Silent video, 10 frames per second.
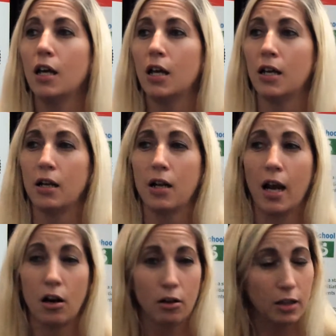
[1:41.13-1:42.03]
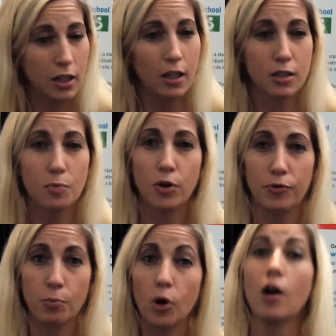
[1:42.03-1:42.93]
Inherently, it's
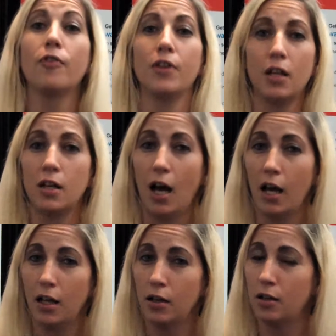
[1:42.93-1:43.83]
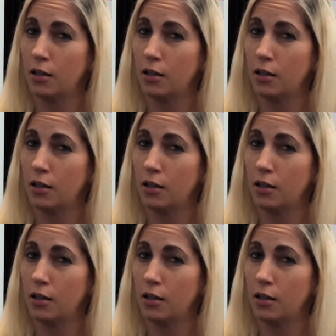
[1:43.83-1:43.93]
more often than not,